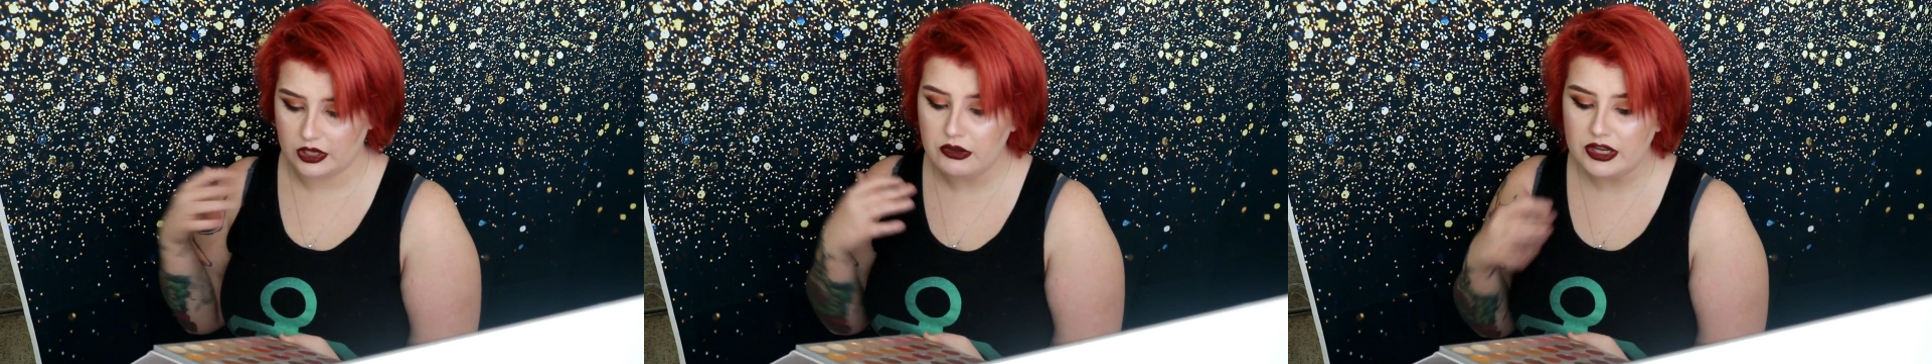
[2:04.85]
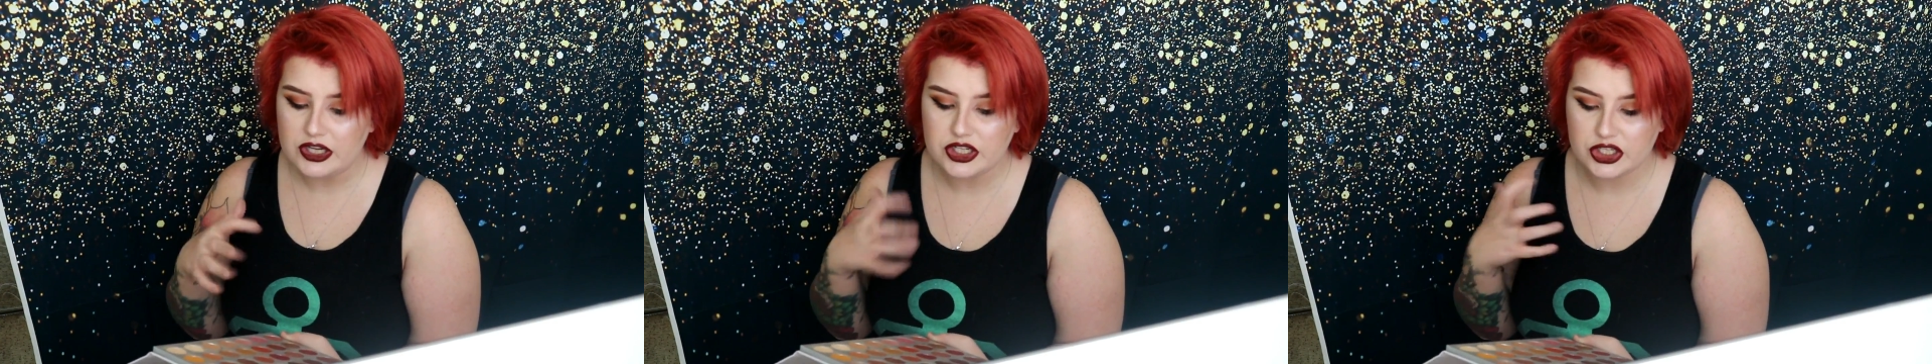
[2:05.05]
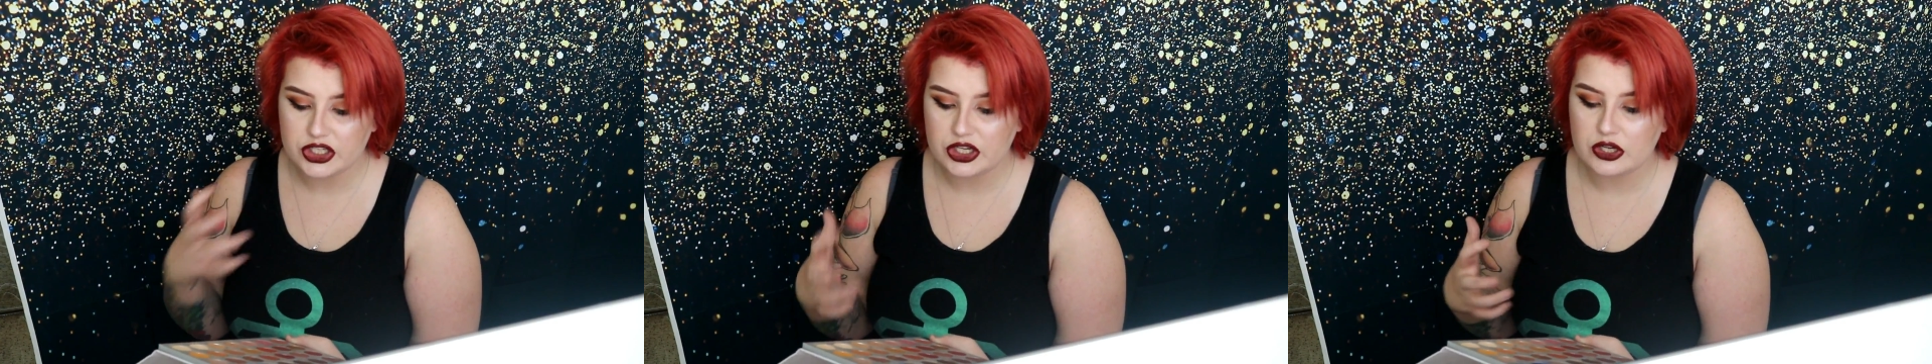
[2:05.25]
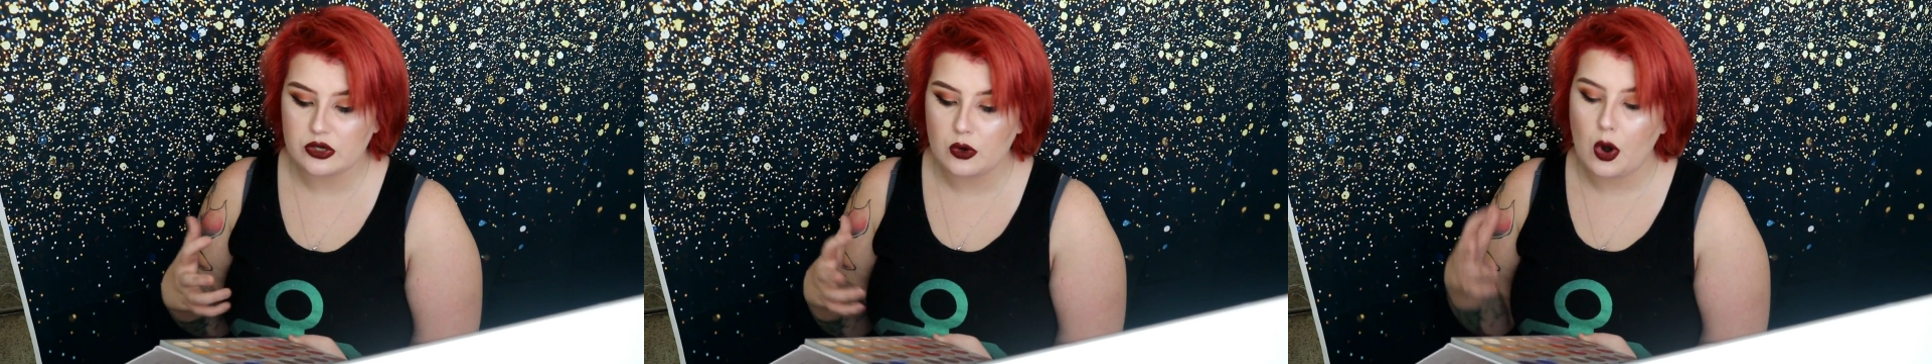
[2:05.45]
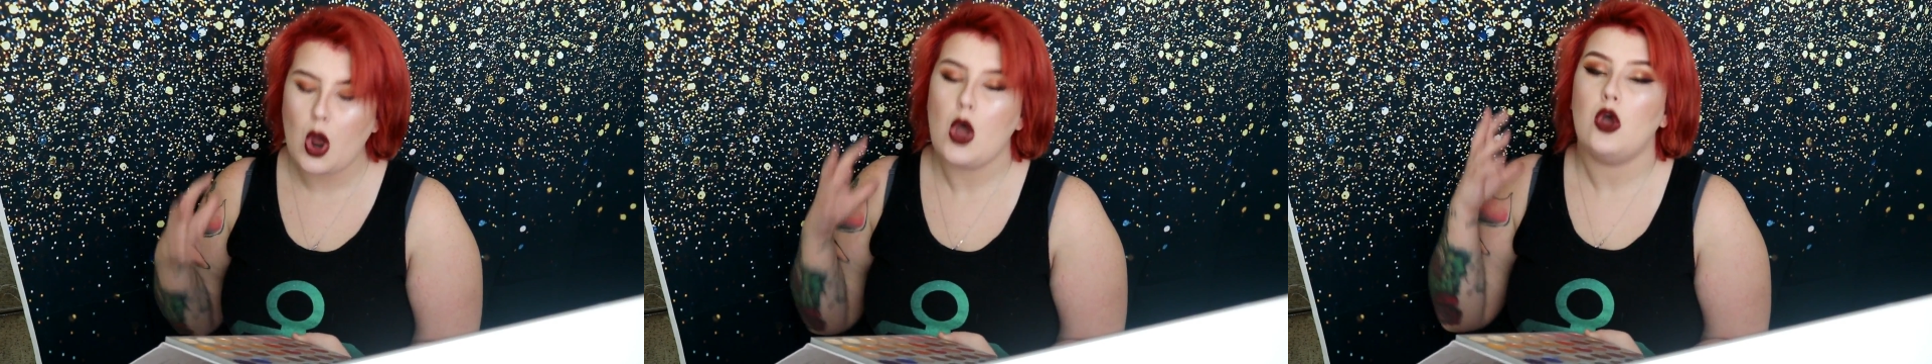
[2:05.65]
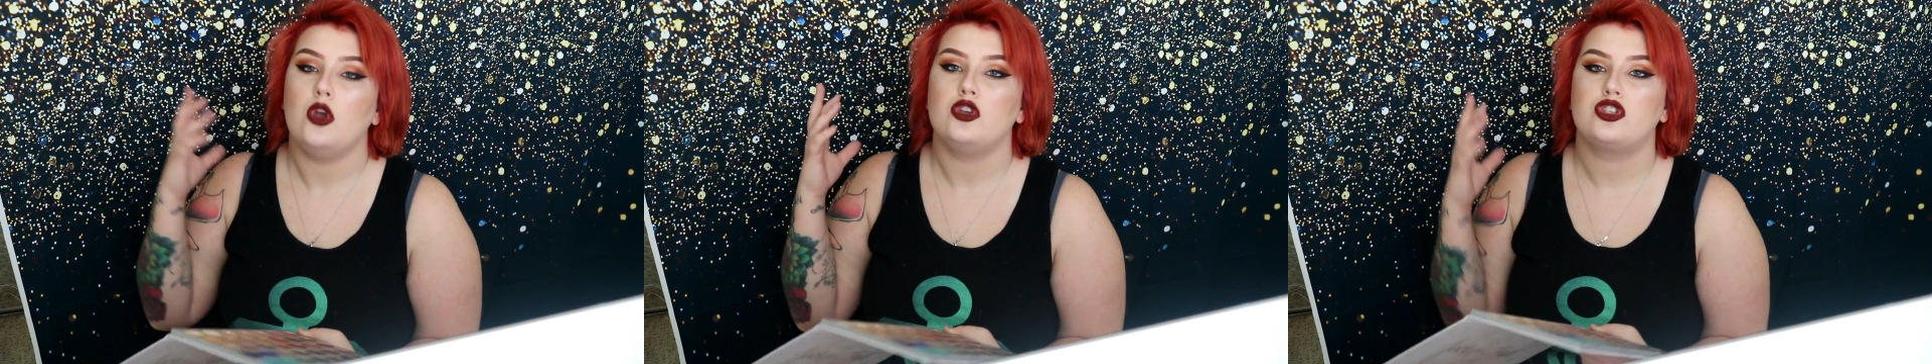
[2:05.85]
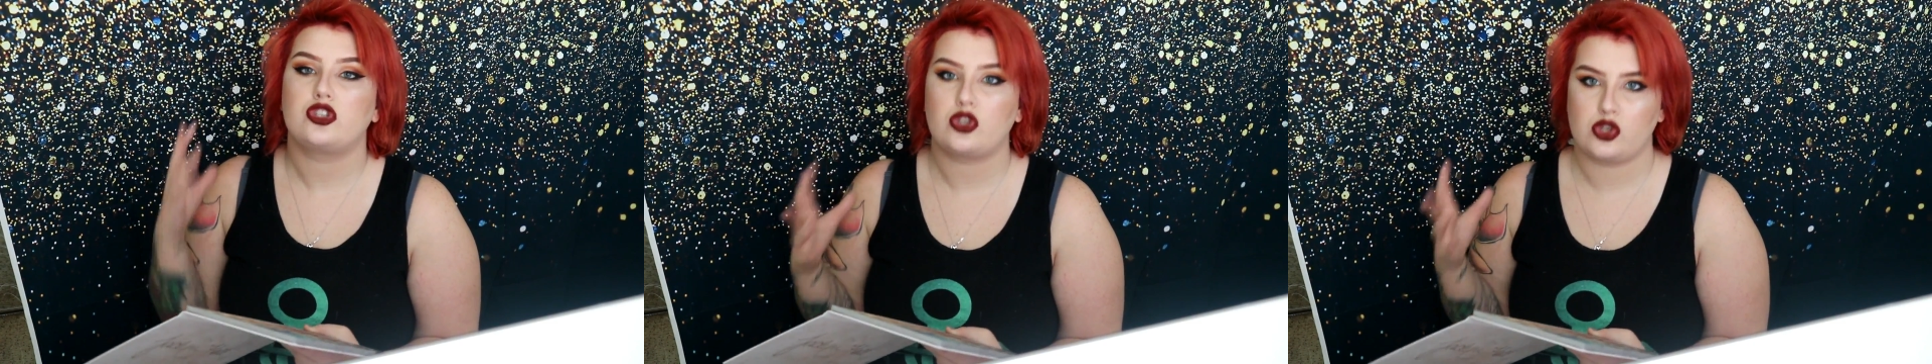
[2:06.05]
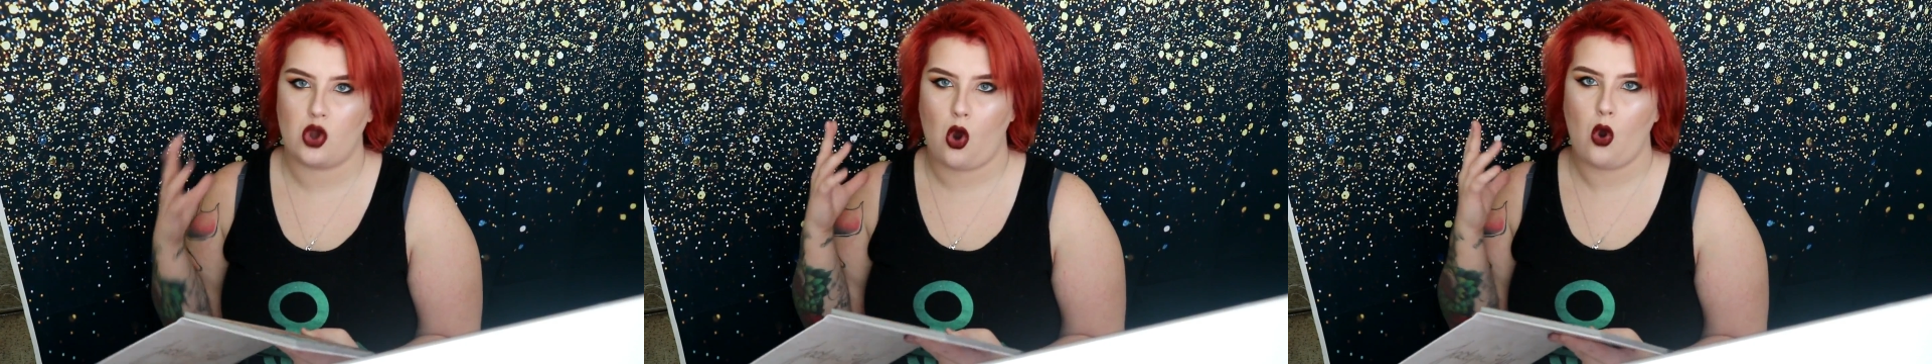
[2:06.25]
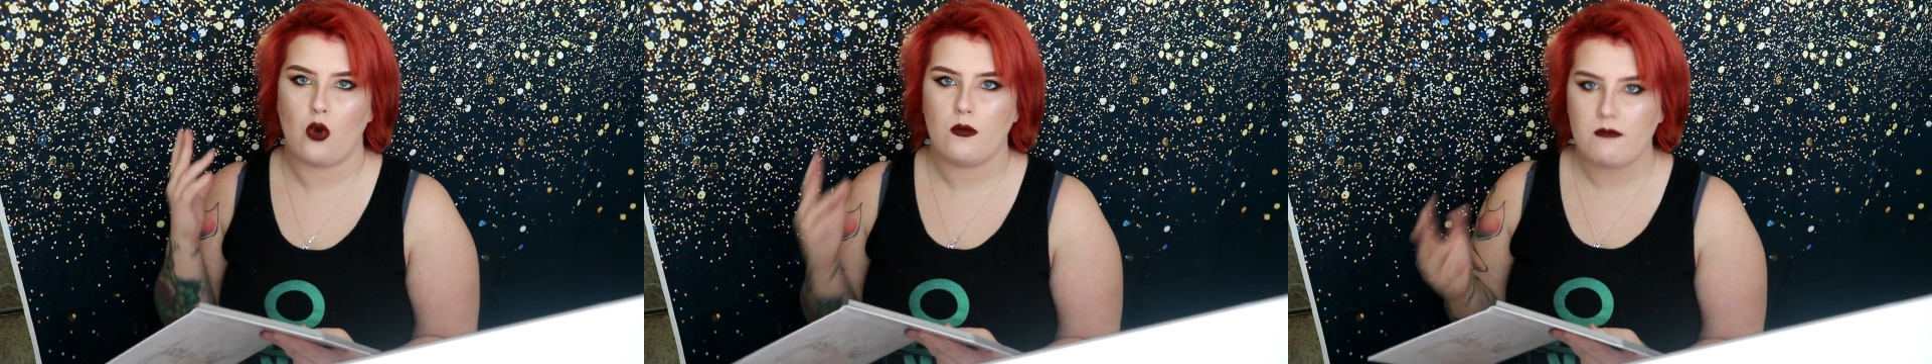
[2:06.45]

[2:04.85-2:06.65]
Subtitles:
You can just do so